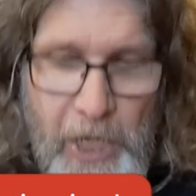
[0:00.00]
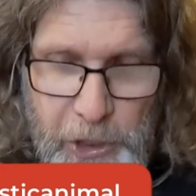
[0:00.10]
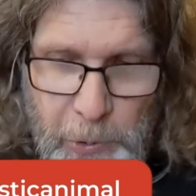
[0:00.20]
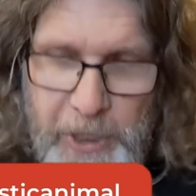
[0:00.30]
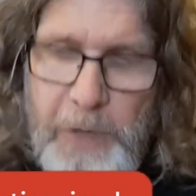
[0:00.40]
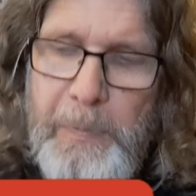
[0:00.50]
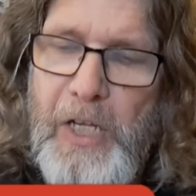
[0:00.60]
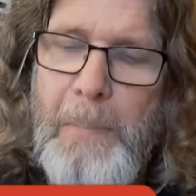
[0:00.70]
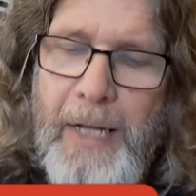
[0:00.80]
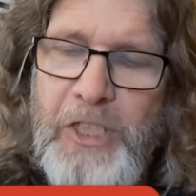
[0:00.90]
Should this
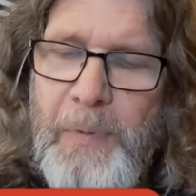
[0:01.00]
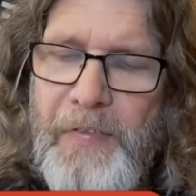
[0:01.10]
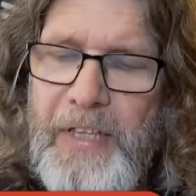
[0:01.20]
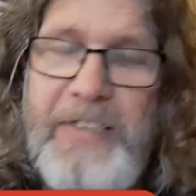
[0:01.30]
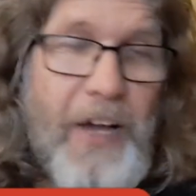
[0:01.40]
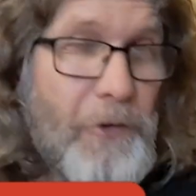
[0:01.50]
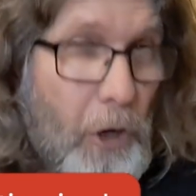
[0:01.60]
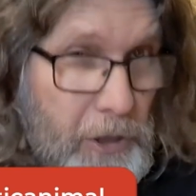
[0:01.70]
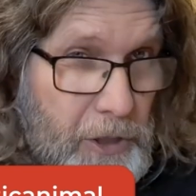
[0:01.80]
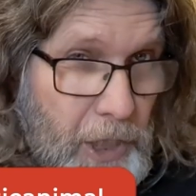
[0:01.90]
be a month where things are
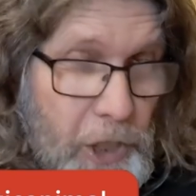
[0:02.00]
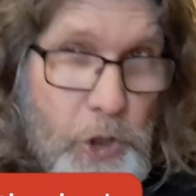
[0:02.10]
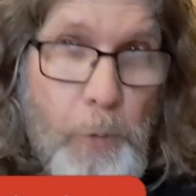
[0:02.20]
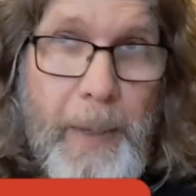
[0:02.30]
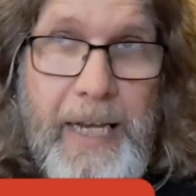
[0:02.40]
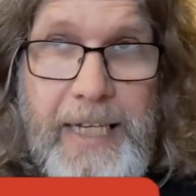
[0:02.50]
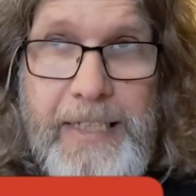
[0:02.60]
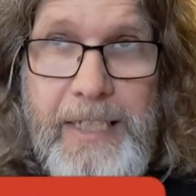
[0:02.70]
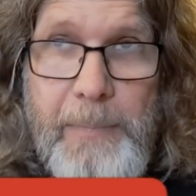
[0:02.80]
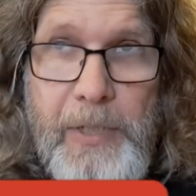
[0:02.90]
not super
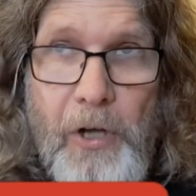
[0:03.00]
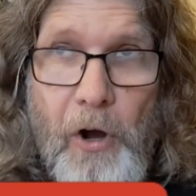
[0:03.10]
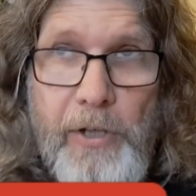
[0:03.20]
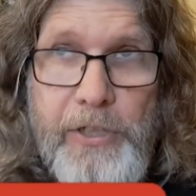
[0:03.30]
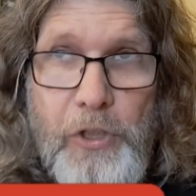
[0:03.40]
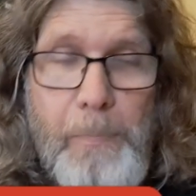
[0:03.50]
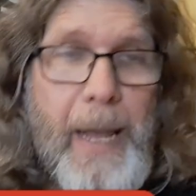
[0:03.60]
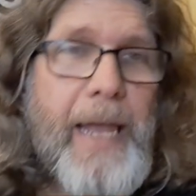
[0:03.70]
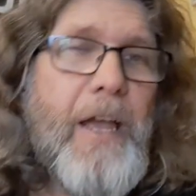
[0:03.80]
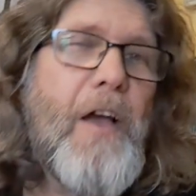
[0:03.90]
easy because you
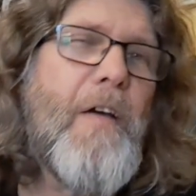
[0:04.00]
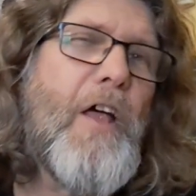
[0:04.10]
may